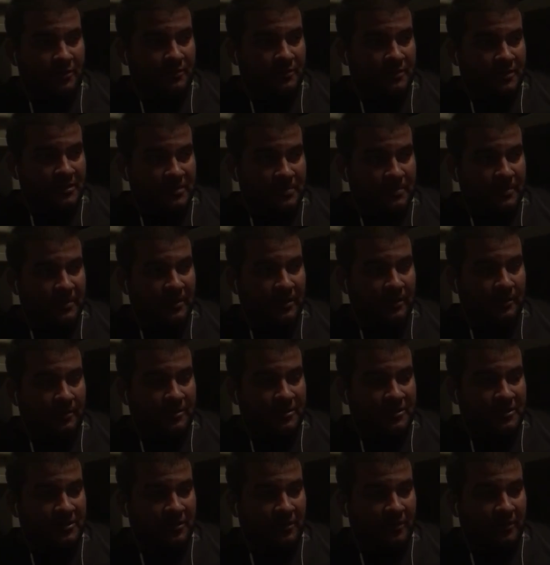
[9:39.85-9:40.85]
speed
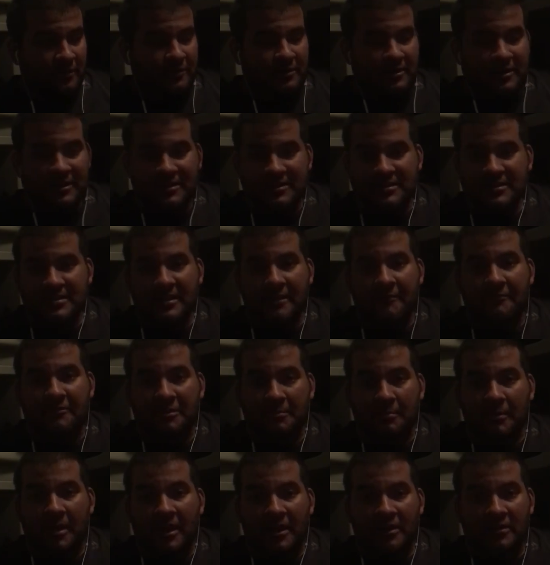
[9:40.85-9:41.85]
limit's currently 70
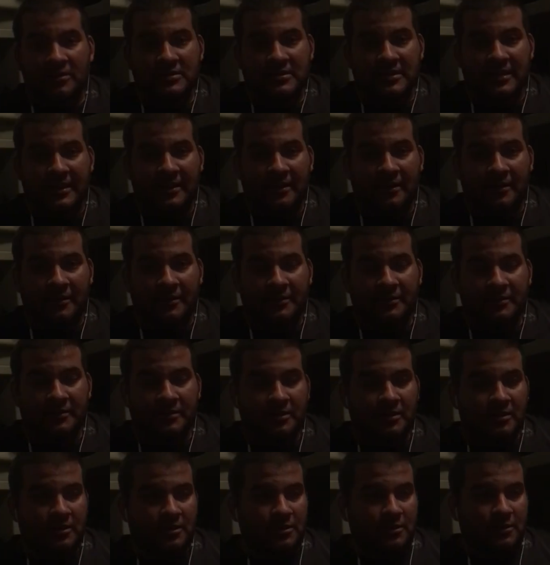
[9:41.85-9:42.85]
miles an hour
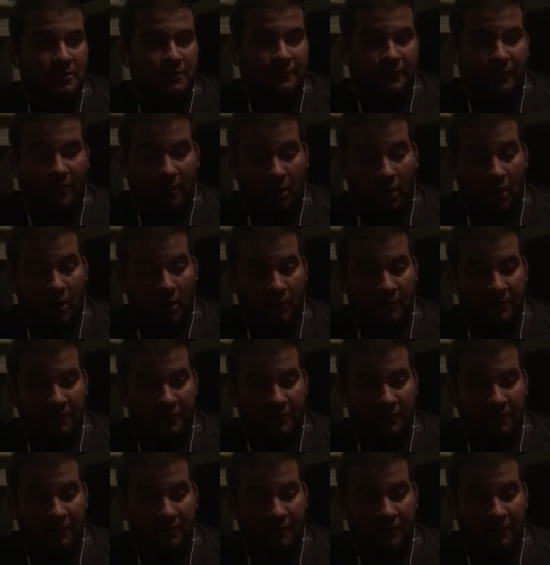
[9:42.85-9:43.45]
for all